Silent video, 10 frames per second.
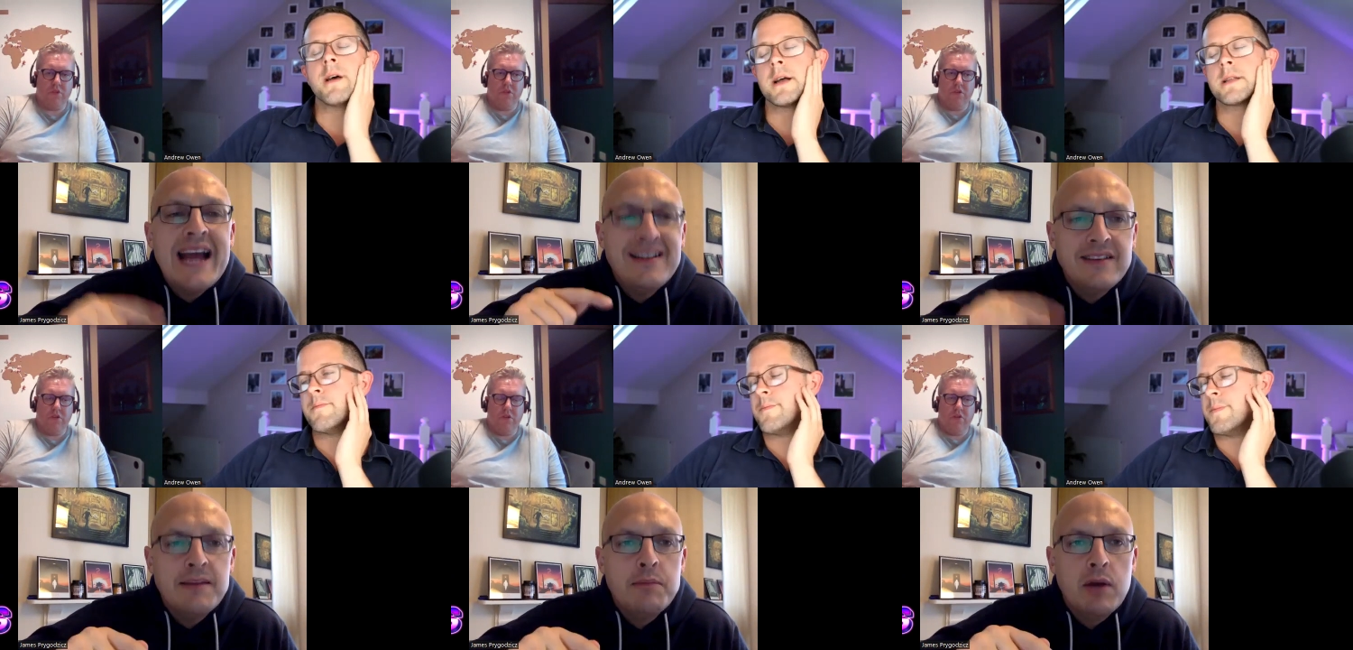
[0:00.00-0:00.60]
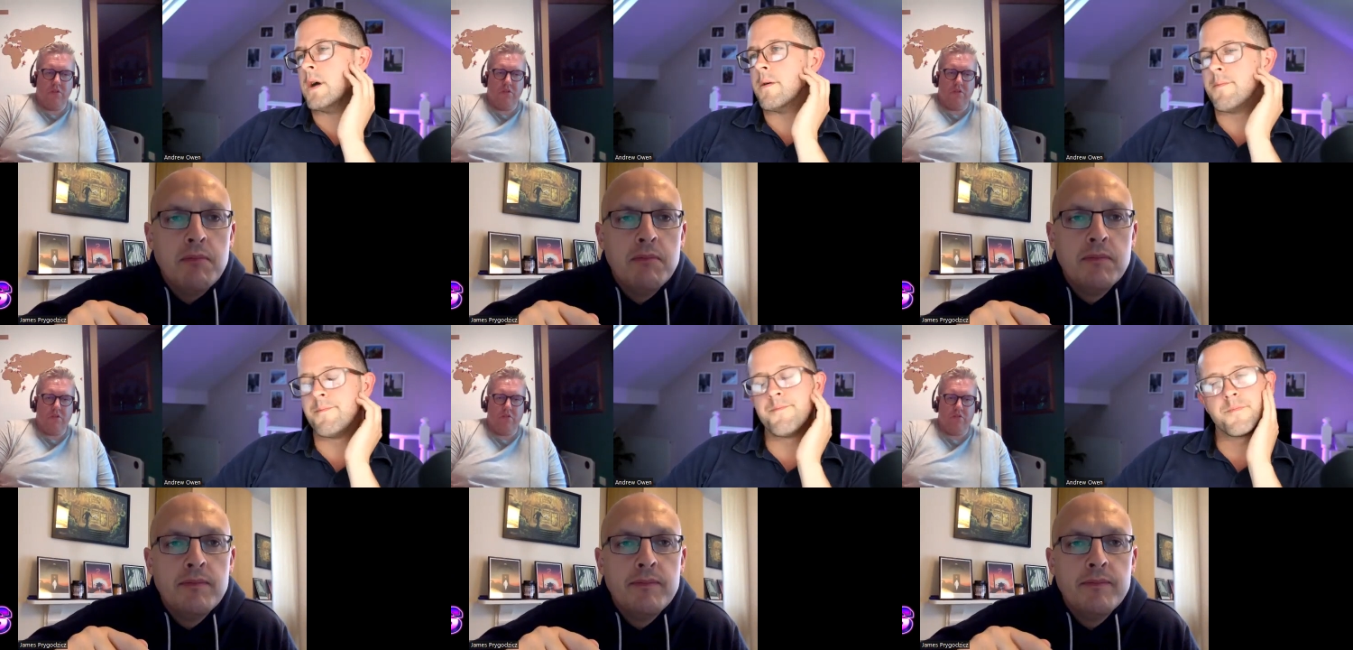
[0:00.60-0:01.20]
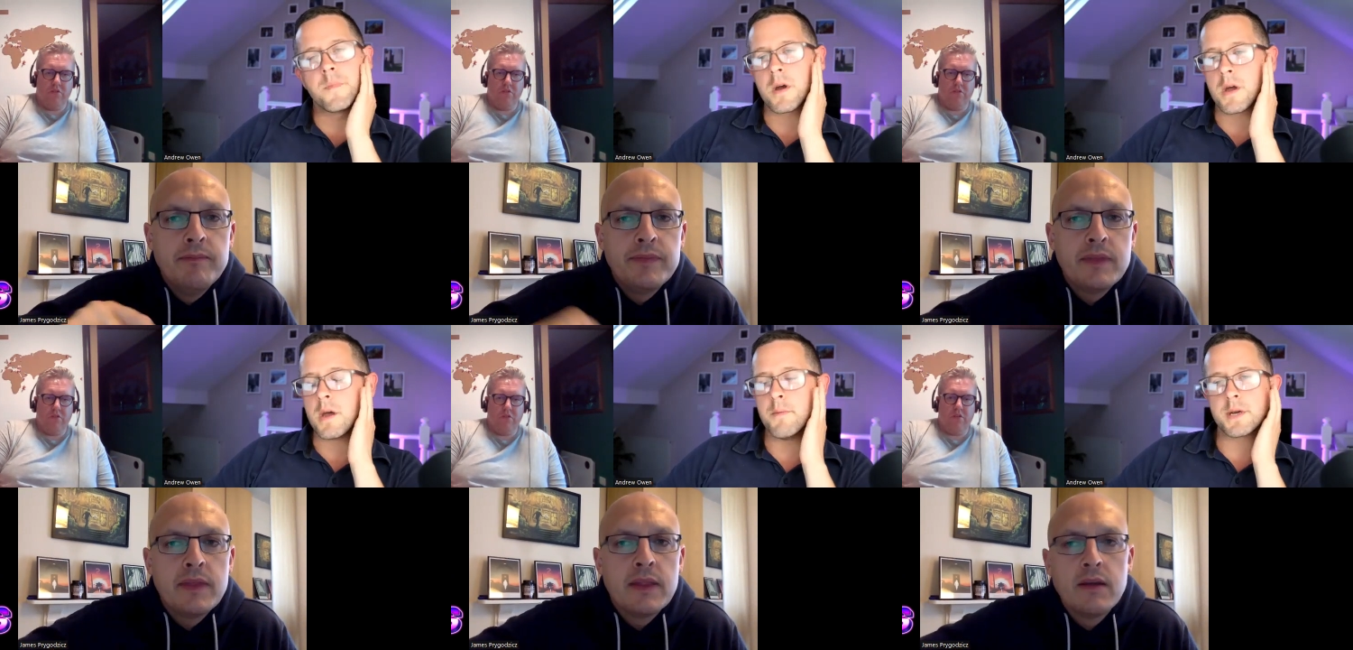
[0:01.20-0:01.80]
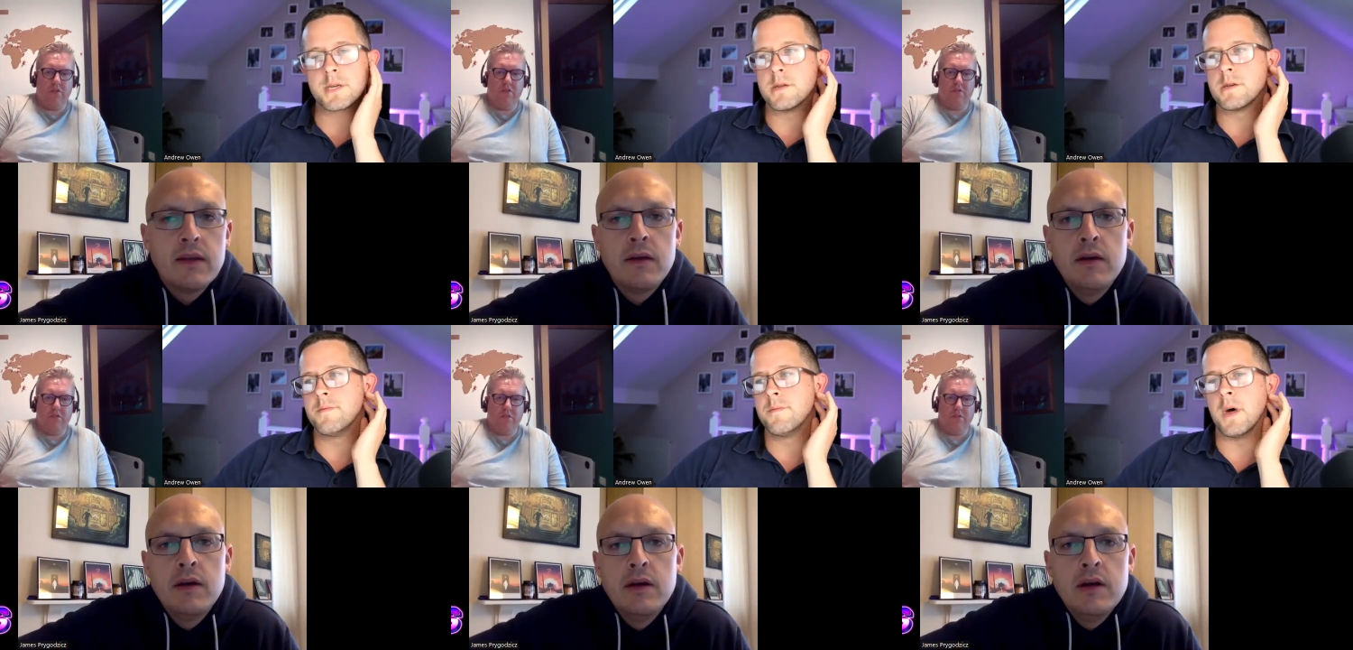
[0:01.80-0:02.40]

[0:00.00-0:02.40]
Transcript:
Speaker 1: atom bomb. Yeah. Okay, it makes sense.